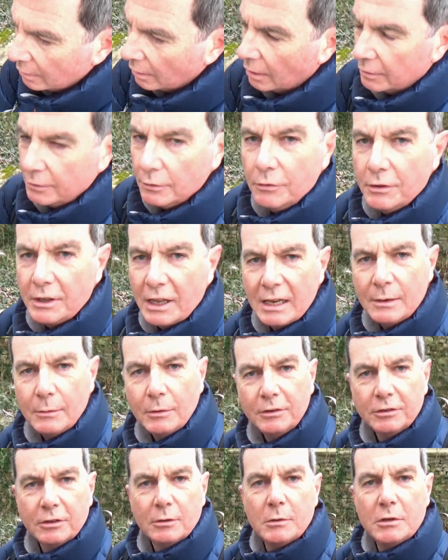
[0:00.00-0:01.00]
I don't think
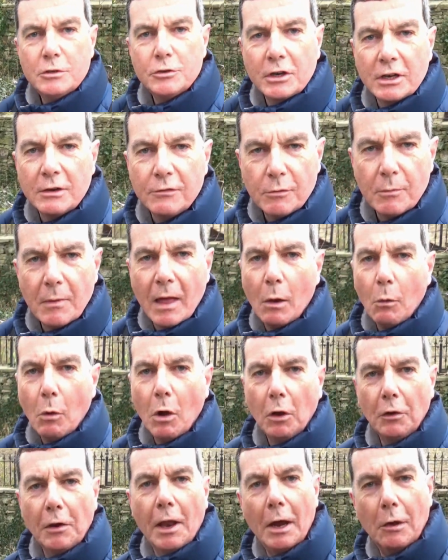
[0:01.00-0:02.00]
anyone's going to be drinking from that
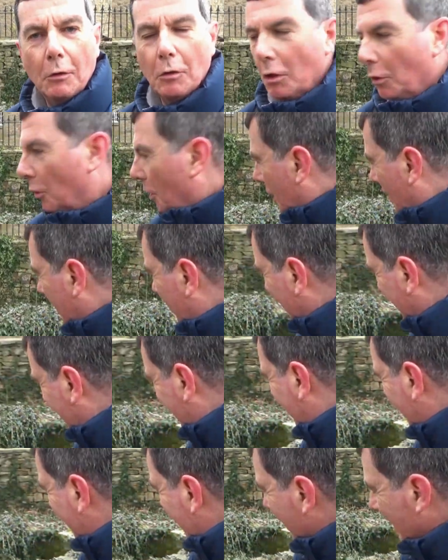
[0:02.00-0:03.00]
well now, though.
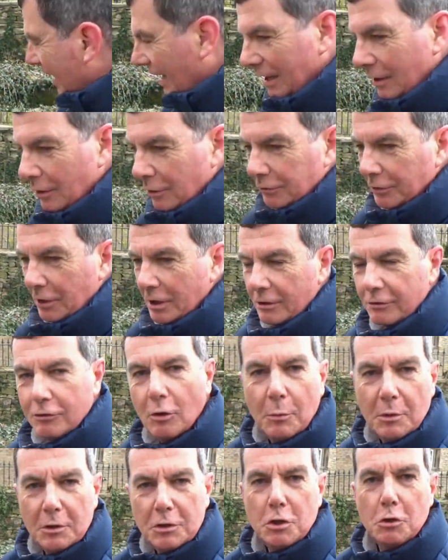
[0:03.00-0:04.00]
It looks like it's
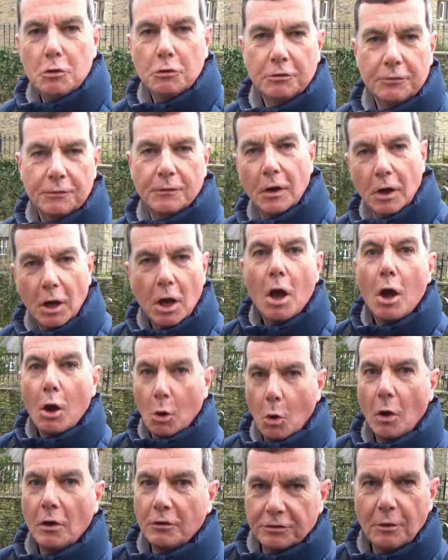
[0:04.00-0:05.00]
not been used for
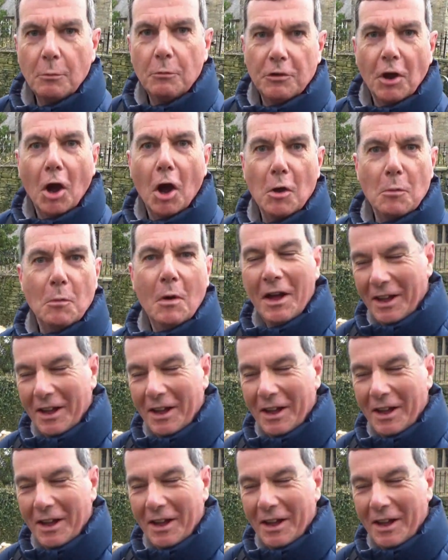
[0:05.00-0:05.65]
quite some time.